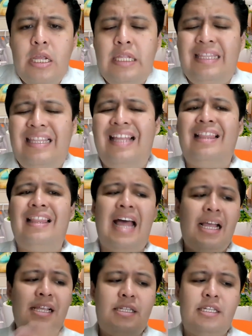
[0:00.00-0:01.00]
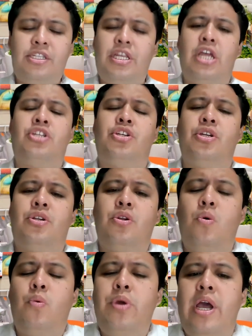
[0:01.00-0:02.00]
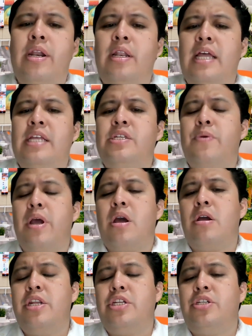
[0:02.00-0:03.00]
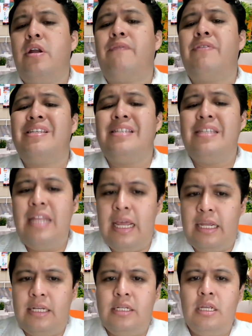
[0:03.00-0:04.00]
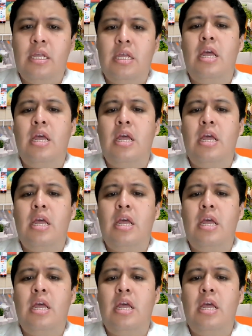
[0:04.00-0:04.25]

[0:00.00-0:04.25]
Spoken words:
in the last session, we analyzed the recognition of a state.